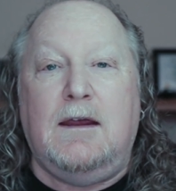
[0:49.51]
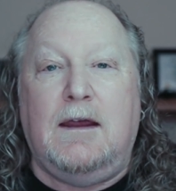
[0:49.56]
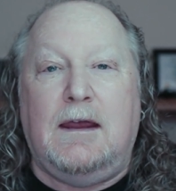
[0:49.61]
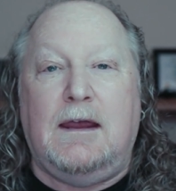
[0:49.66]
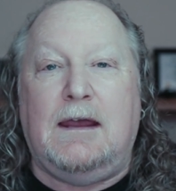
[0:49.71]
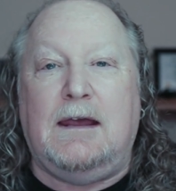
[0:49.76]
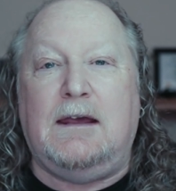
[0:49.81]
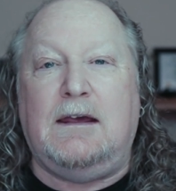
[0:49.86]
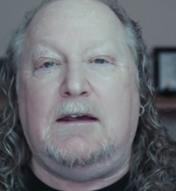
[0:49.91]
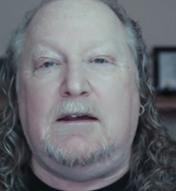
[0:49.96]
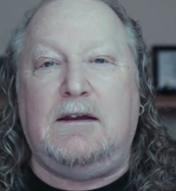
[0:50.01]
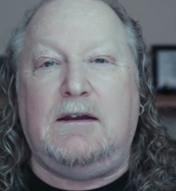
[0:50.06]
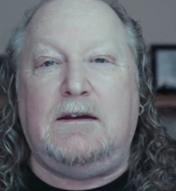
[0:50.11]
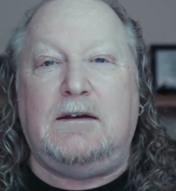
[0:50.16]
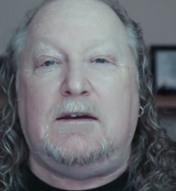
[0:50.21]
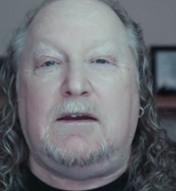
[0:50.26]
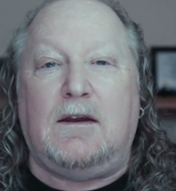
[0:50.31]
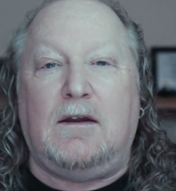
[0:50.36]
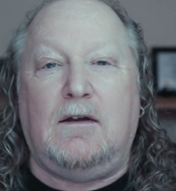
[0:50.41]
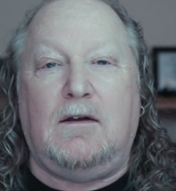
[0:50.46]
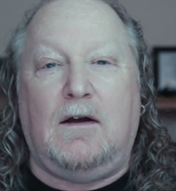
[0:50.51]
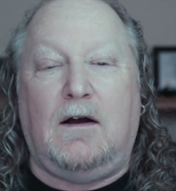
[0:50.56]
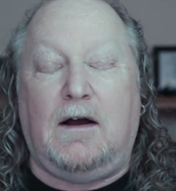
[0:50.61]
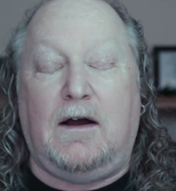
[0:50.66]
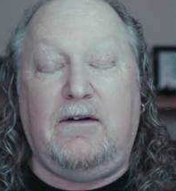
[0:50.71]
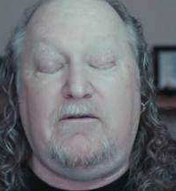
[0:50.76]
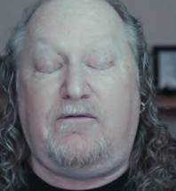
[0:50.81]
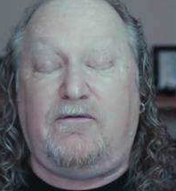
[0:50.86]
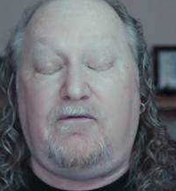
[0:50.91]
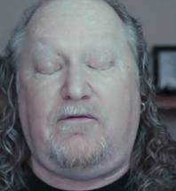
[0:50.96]
and
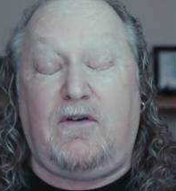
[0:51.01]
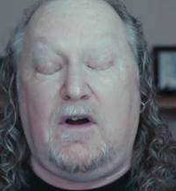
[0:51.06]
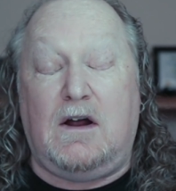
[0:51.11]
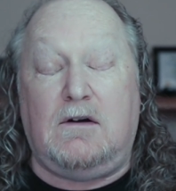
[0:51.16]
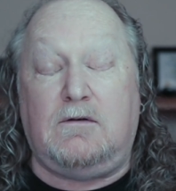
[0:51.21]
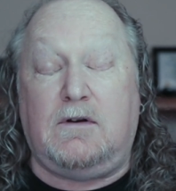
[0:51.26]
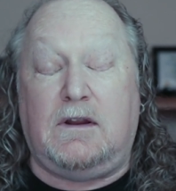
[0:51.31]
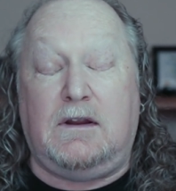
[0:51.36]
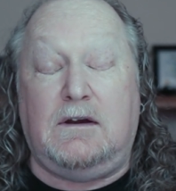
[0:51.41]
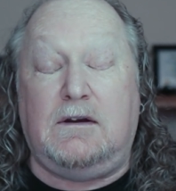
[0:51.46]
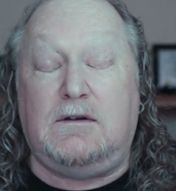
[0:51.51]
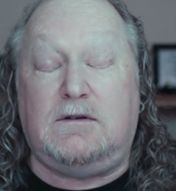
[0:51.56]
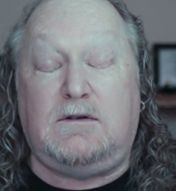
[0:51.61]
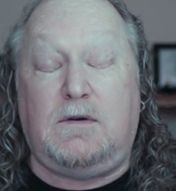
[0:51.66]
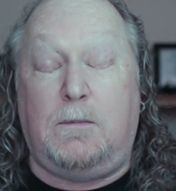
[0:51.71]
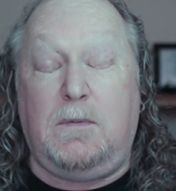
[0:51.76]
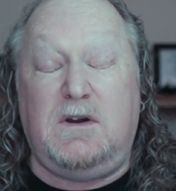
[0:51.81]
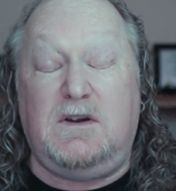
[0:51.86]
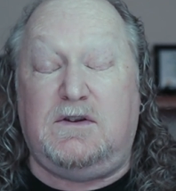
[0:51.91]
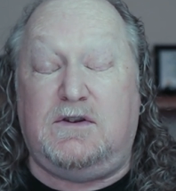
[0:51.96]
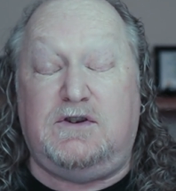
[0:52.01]
I've found it to be